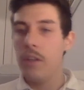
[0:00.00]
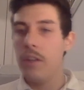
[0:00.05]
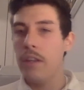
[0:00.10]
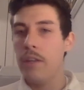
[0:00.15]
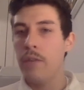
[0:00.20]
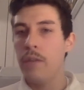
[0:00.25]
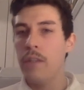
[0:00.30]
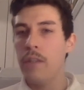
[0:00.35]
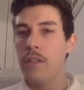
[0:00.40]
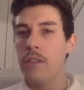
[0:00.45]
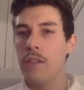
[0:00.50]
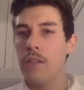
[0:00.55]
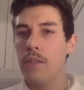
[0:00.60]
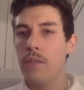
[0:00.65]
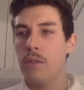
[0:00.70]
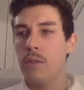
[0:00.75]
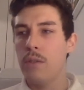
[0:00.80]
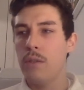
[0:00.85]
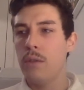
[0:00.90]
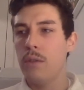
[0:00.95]
Who can they
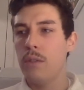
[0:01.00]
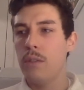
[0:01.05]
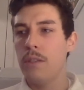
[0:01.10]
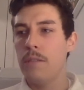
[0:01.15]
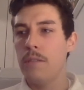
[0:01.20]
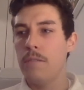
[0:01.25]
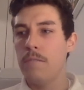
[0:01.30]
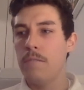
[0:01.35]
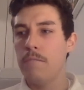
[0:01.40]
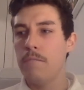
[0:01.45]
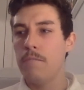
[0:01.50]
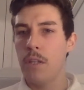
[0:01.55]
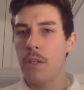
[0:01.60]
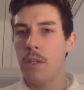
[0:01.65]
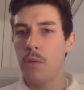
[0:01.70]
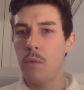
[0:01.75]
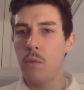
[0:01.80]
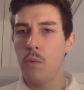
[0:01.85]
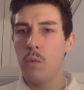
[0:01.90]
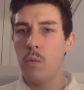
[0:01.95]
reach out to, and
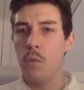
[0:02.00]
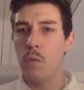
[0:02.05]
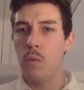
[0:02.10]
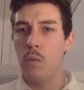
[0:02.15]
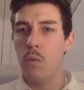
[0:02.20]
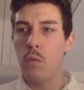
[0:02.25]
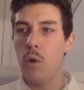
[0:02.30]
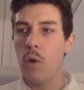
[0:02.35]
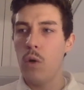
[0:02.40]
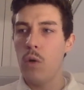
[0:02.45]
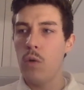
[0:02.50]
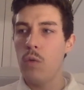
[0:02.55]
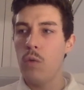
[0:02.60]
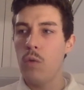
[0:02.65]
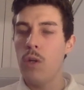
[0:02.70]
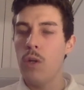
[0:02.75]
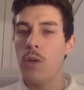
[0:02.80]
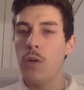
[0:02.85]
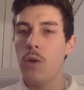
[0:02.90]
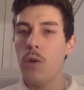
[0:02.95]
you know,
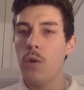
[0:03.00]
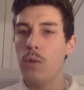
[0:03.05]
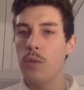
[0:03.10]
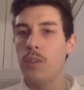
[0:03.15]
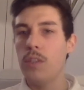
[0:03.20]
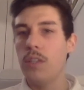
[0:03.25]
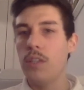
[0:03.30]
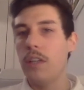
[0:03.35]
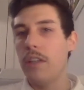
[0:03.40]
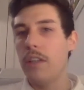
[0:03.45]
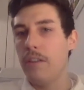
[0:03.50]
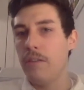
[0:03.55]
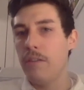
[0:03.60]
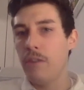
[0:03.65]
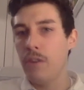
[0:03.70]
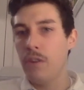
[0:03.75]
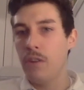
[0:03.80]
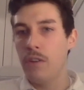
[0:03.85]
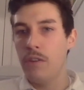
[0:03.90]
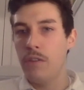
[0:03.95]
what kind of
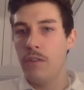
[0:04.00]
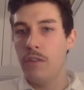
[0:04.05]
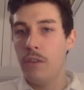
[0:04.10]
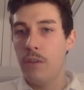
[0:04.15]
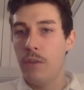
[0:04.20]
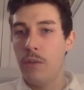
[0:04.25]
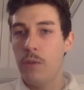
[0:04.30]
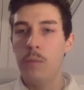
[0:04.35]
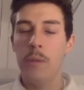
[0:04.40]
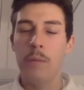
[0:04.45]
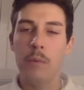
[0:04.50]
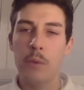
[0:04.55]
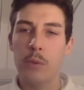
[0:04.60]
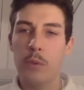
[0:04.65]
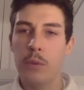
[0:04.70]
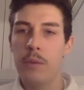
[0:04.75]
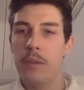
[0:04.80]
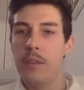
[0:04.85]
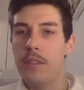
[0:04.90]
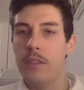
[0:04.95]
options are there for
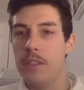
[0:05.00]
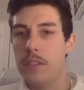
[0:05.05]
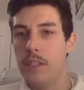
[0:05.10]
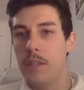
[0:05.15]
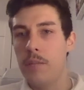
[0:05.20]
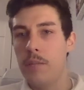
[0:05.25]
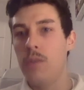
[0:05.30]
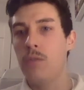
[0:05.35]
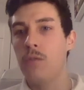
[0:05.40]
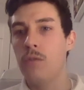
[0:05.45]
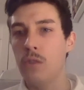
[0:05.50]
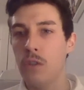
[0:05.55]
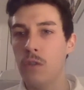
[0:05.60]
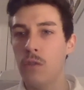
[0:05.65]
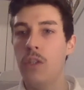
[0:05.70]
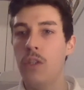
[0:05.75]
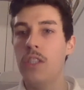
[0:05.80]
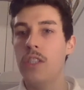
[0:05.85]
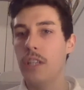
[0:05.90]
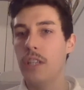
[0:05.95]
those people in
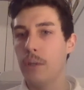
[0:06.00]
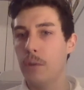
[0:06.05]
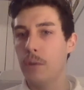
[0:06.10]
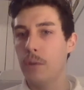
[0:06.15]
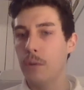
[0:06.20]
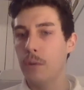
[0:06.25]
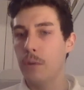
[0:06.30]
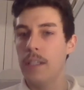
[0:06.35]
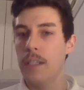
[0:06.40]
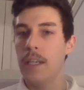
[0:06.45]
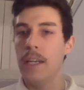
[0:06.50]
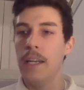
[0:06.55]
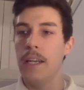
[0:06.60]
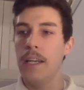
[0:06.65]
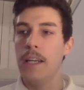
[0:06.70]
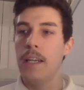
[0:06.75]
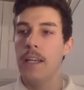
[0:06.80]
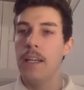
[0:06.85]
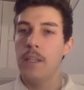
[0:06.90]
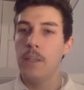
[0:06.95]
terms of reaching out
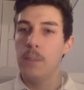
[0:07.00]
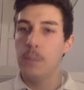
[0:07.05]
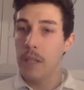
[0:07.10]
and